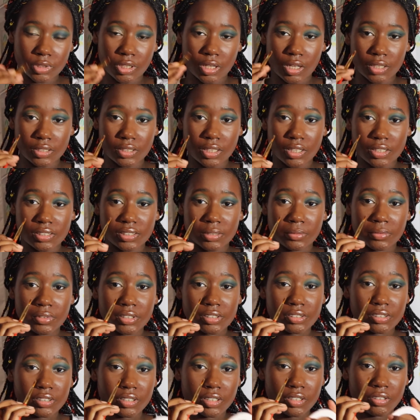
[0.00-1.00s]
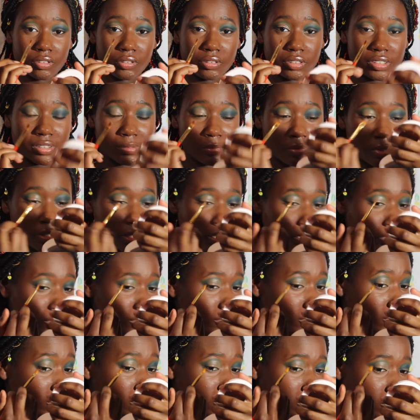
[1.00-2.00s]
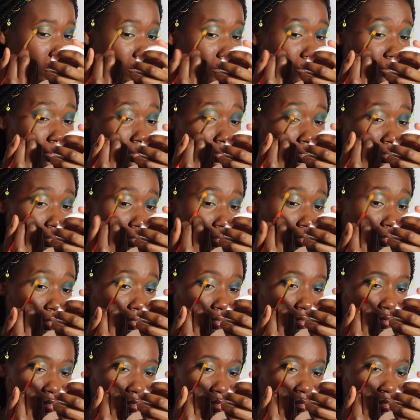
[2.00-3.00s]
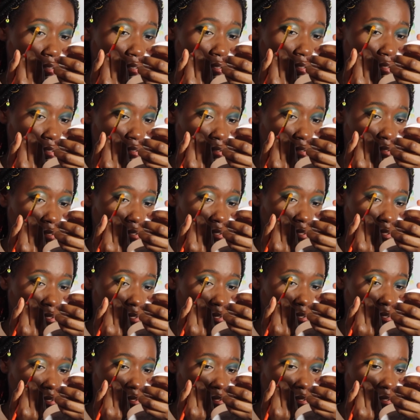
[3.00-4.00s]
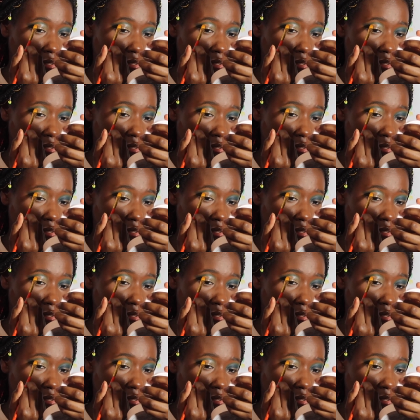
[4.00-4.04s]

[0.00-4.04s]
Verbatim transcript: I'll take some concealer on this brush and I start